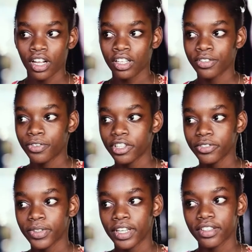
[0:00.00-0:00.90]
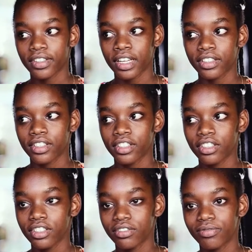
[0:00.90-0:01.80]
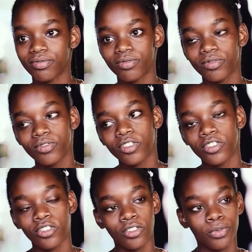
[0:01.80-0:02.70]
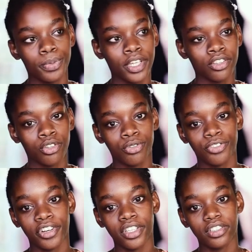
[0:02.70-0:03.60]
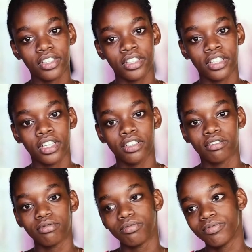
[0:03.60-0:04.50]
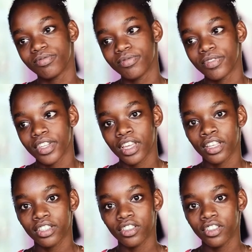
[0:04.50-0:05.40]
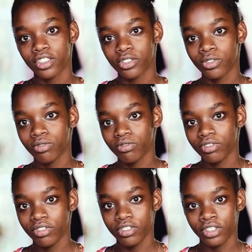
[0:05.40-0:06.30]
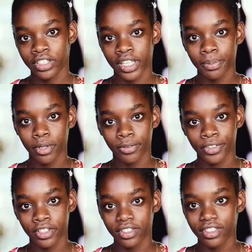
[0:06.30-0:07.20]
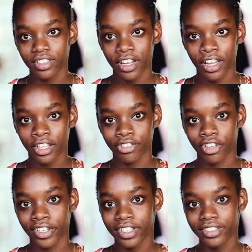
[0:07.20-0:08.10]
At first when I started, make new friends and then getting into the depth of it, I enjoyed